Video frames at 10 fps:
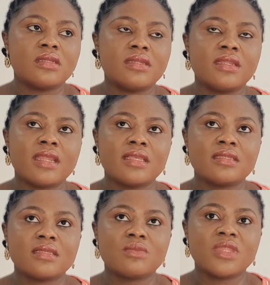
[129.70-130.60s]
Then
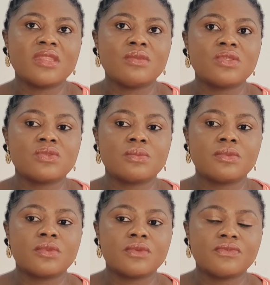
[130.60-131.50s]
when the
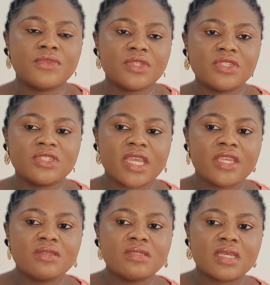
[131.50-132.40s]
soap got finished, I
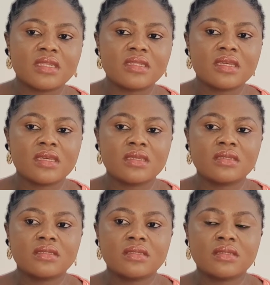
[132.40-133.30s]
used
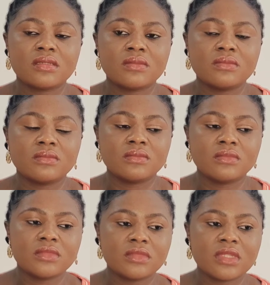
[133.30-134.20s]
another
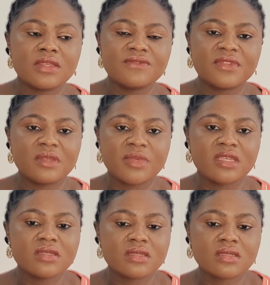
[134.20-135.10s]

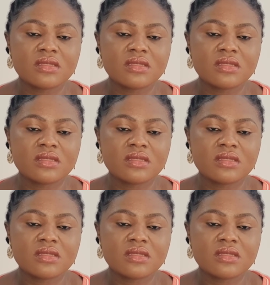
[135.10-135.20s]
Filipino